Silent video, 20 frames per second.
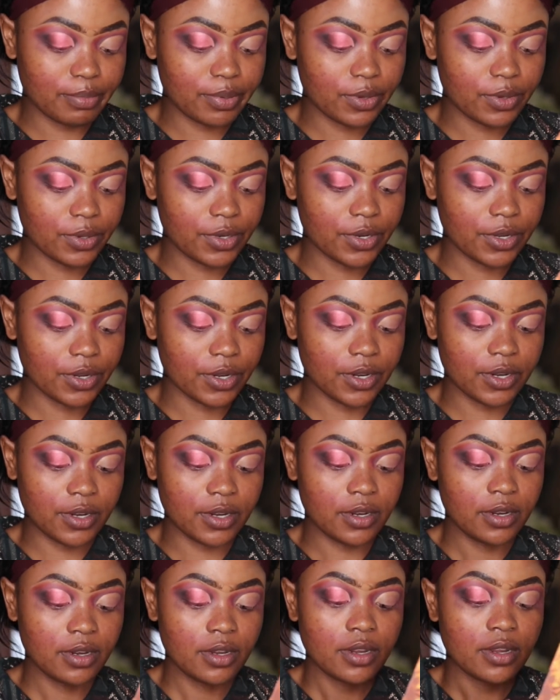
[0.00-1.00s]
put
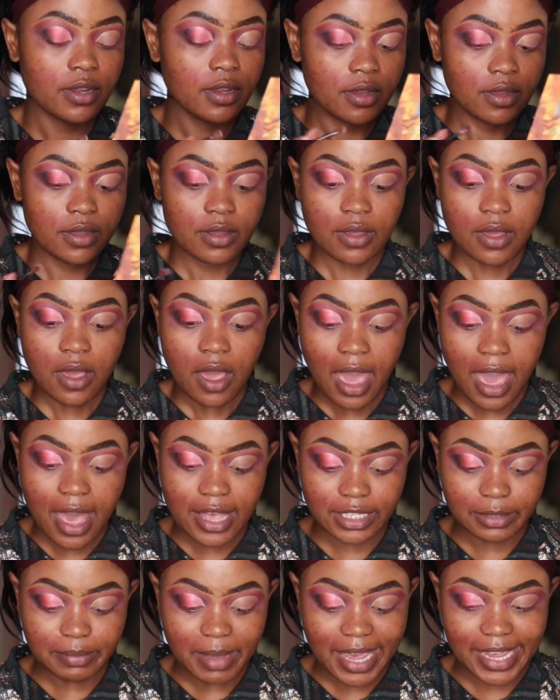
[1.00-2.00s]
her
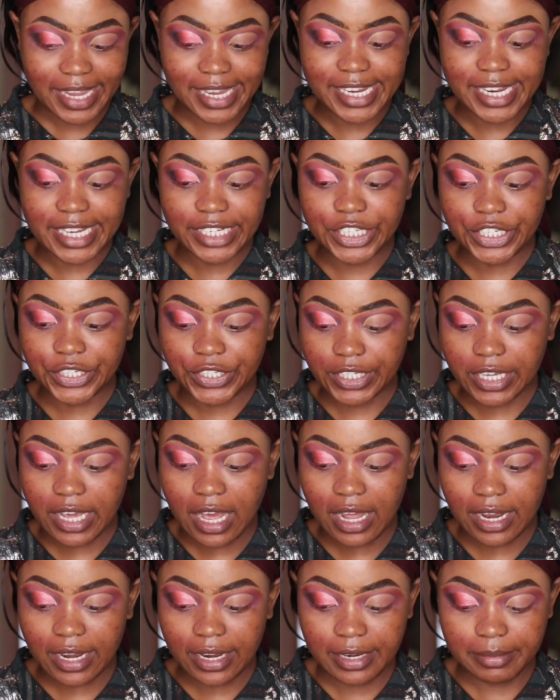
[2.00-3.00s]
as my inner dirt color.